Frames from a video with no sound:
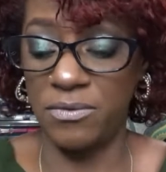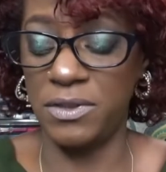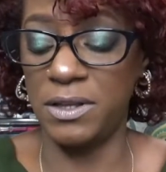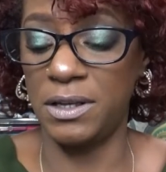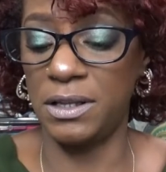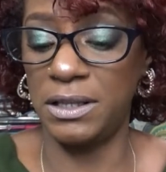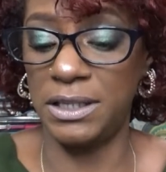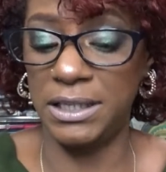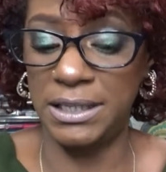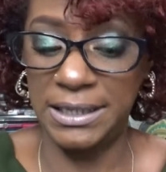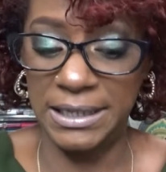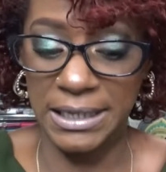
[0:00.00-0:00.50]
the
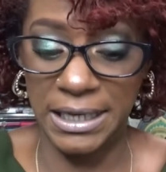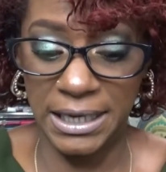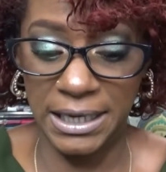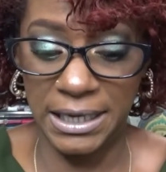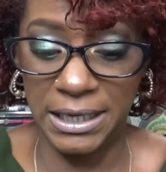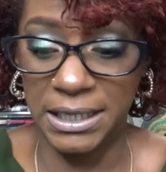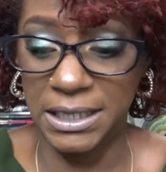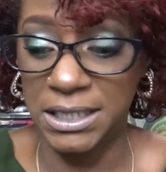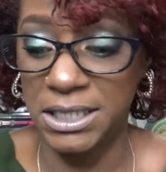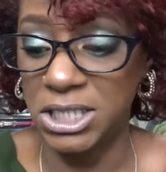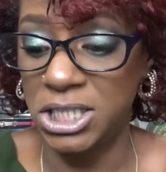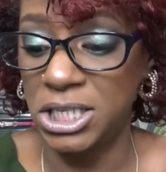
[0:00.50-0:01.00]

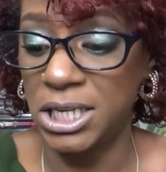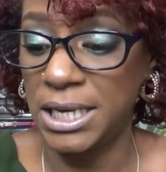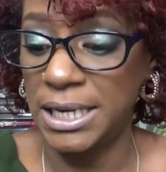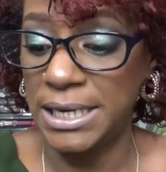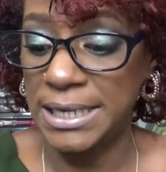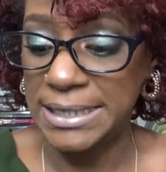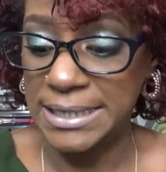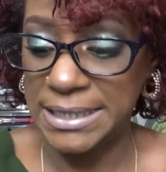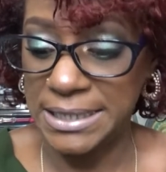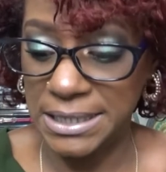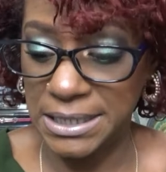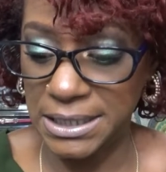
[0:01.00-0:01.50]
Laneige
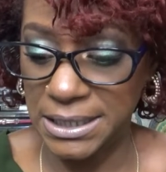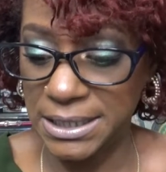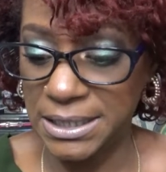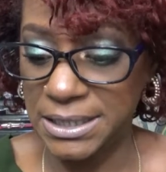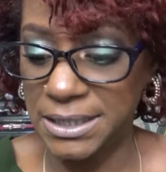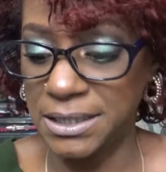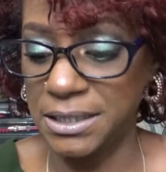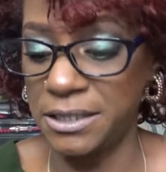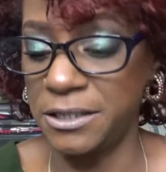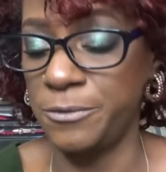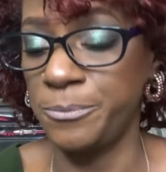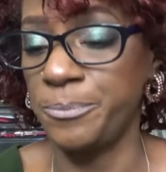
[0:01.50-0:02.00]

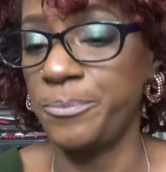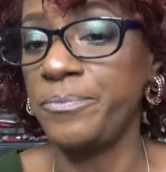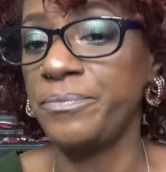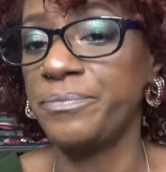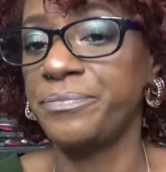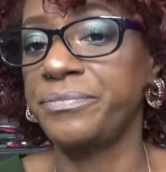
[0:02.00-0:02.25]
system.